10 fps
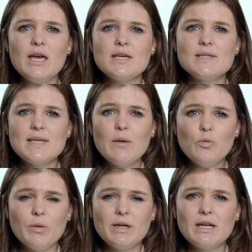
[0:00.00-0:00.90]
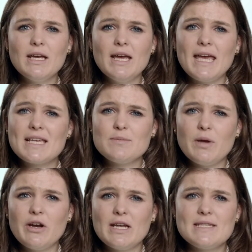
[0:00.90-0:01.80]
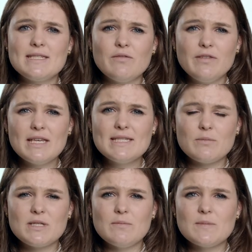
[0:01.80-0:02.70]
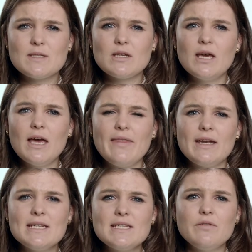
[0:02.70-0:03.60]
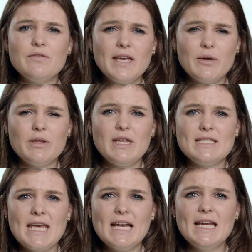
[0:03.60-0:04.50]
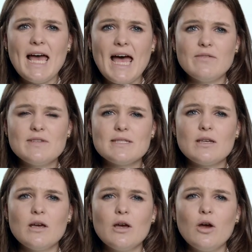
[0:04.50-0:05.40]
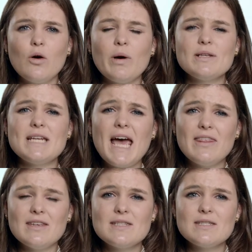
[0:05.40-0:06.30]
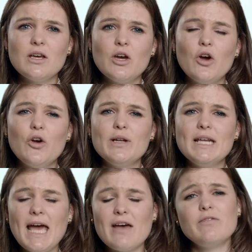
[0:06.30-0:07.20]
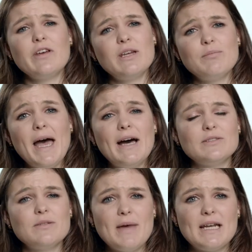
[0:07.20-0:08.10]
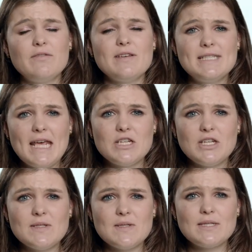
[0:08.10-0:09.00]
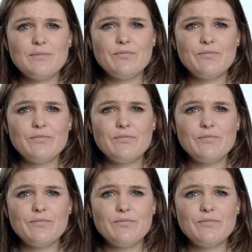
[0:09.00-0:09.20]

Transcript: Some women experience severe symptoms that interfere with their daily lives, whilst others only have very mild manifestations.